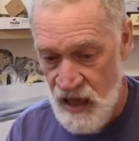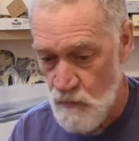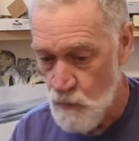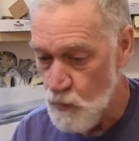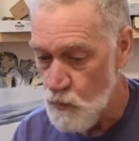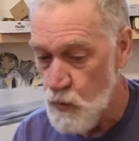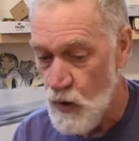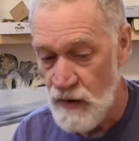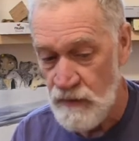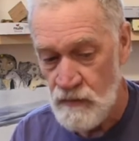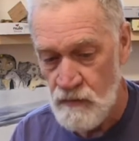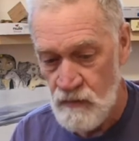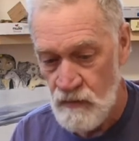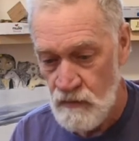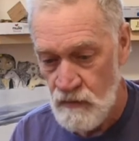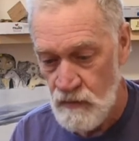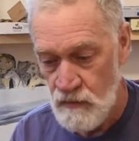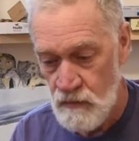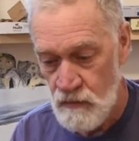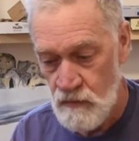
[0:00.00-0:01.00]
what,
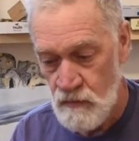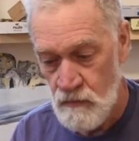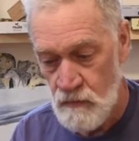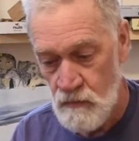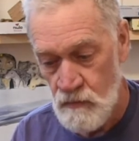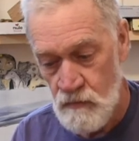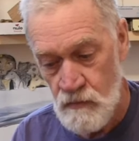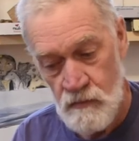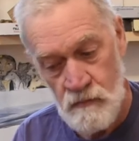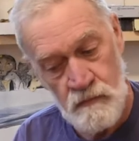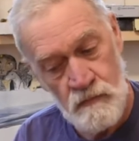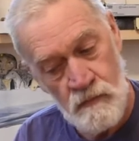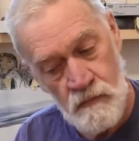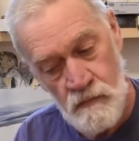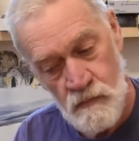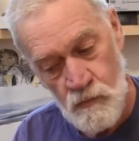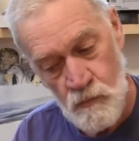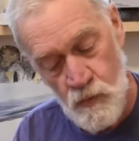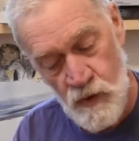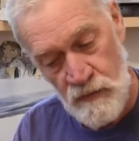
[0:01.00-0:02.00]

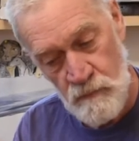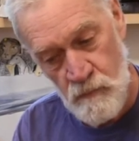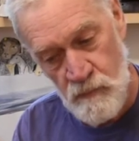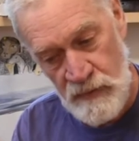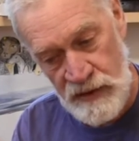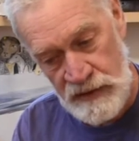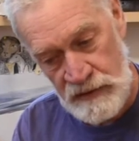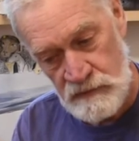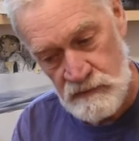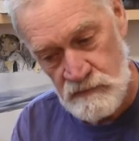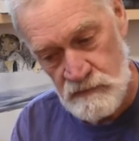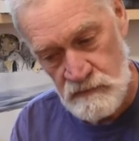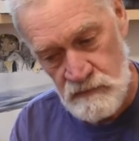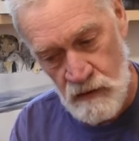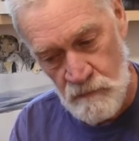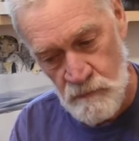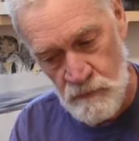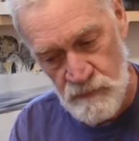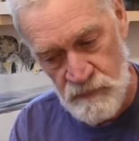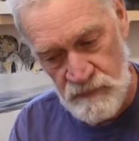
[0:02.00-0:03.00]
what makes
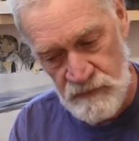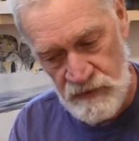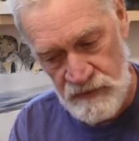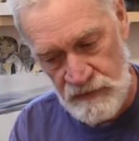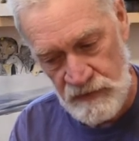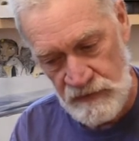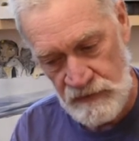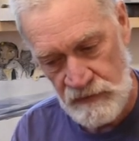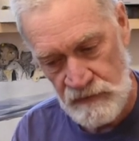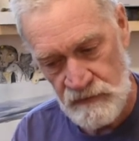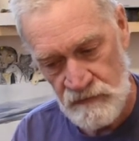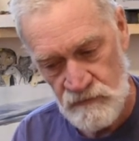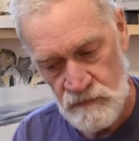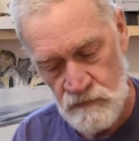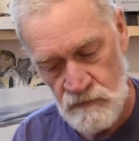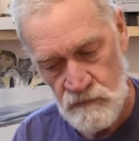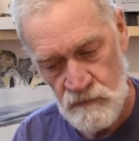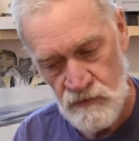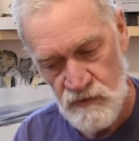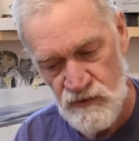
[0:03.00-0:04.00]
something
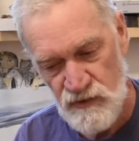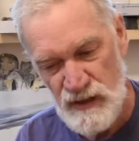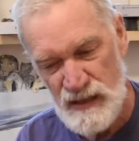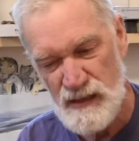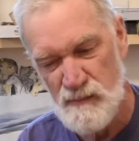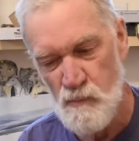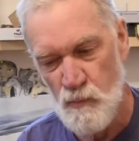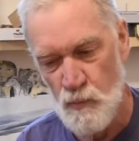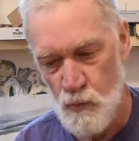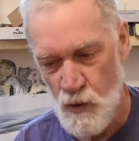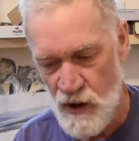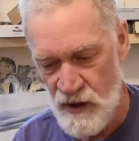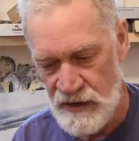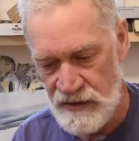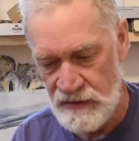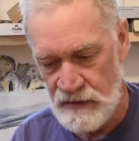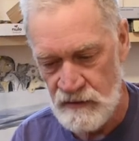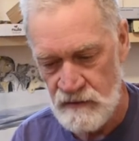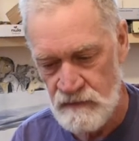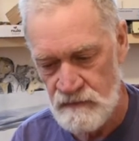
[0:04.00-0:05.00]
seem
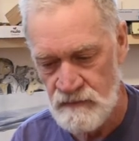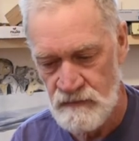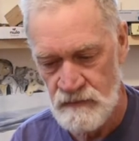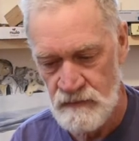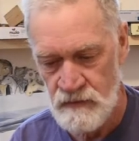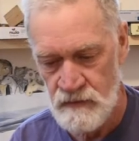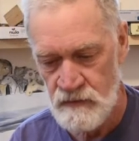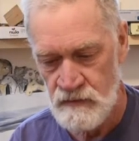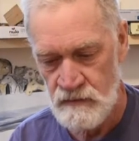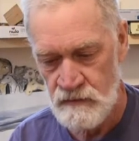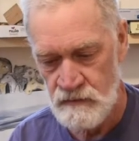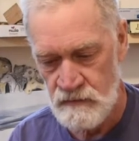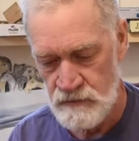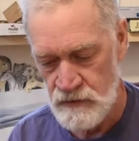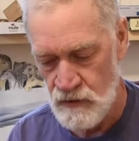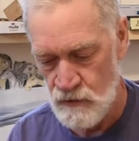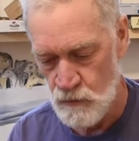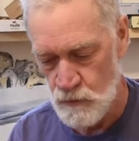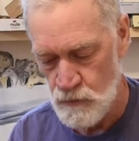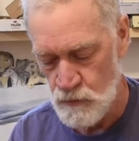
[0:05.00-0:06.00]
right, you
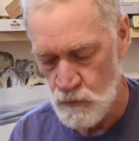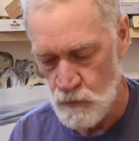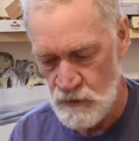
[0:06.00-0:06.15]
know, the